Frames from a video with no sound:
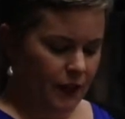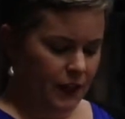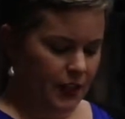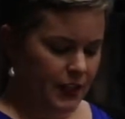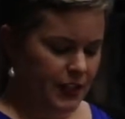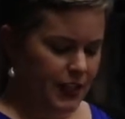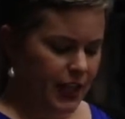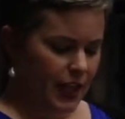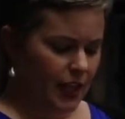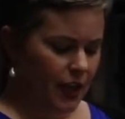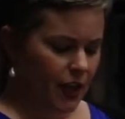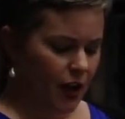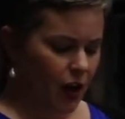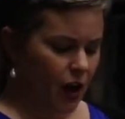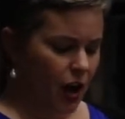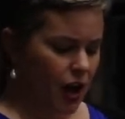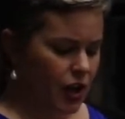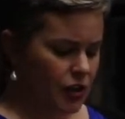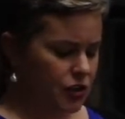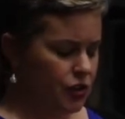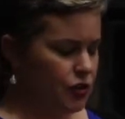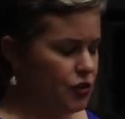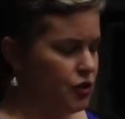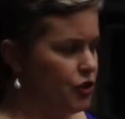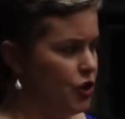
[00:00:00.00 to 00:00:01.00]
The data
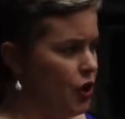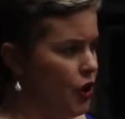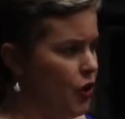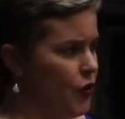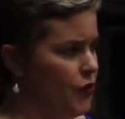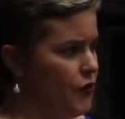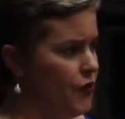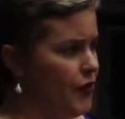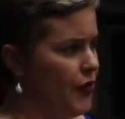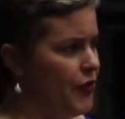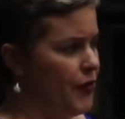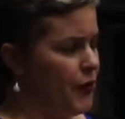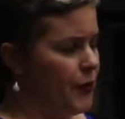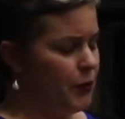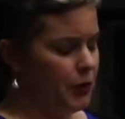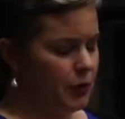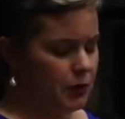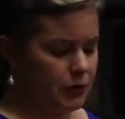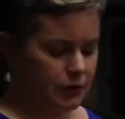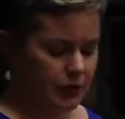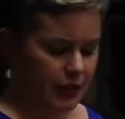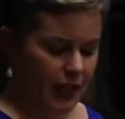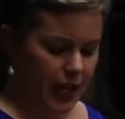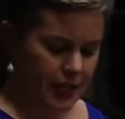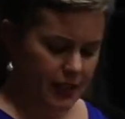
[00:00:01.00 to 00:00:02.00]
also showed that there were
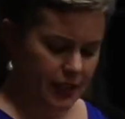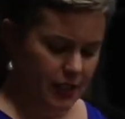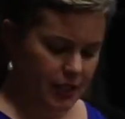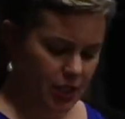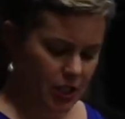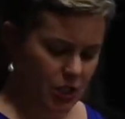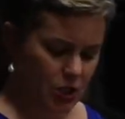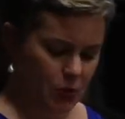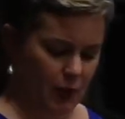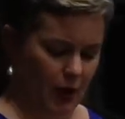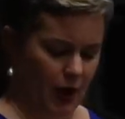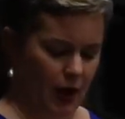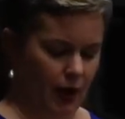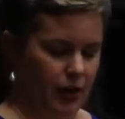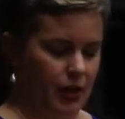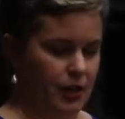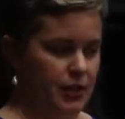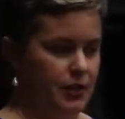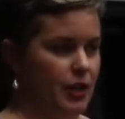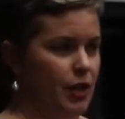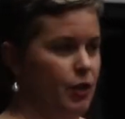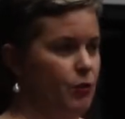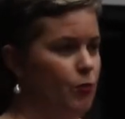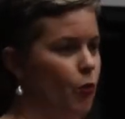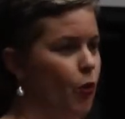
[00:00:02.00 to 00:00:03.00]
less
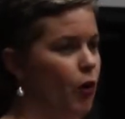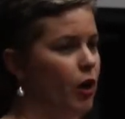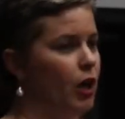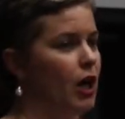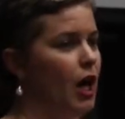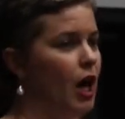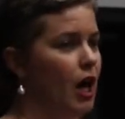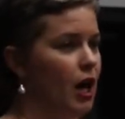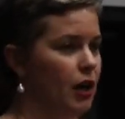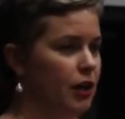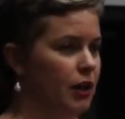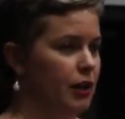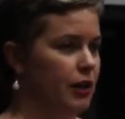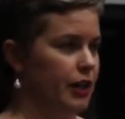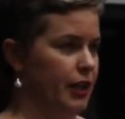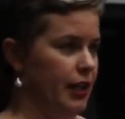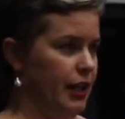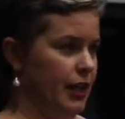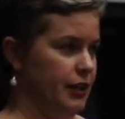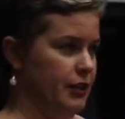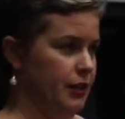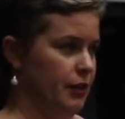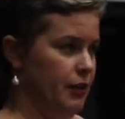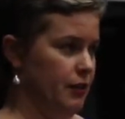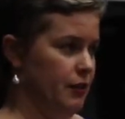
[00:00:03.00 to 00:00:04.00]
disparities in more
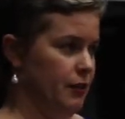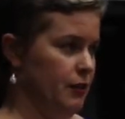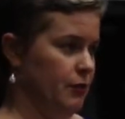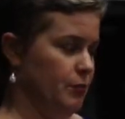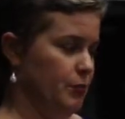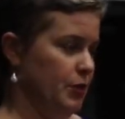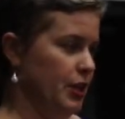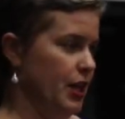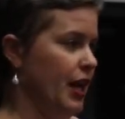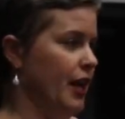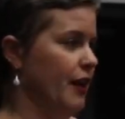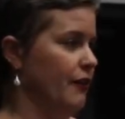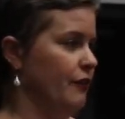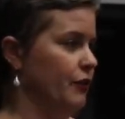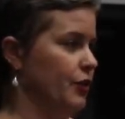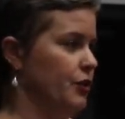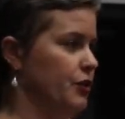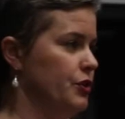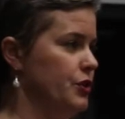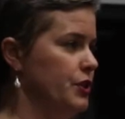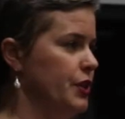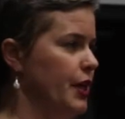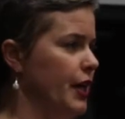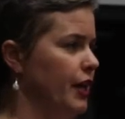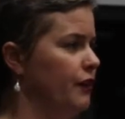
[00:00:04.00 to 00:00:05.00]
concrete
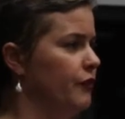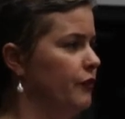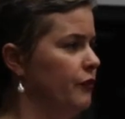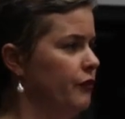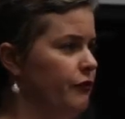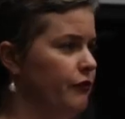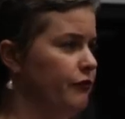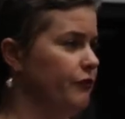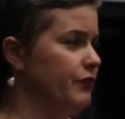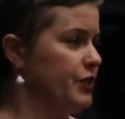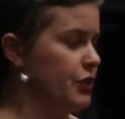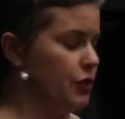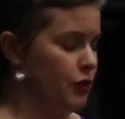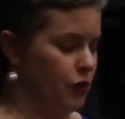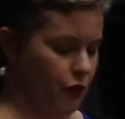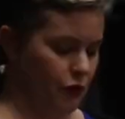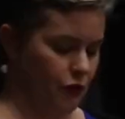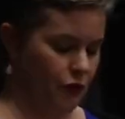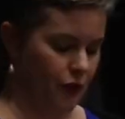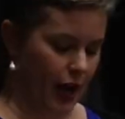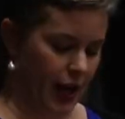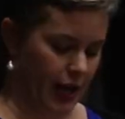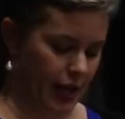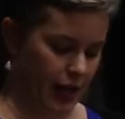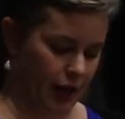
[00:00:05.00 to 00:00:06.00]
behaviors like physical
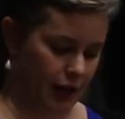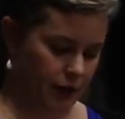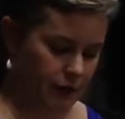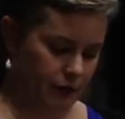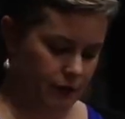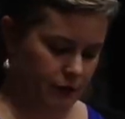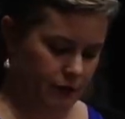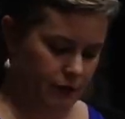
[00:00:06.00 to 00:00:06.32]
fighting.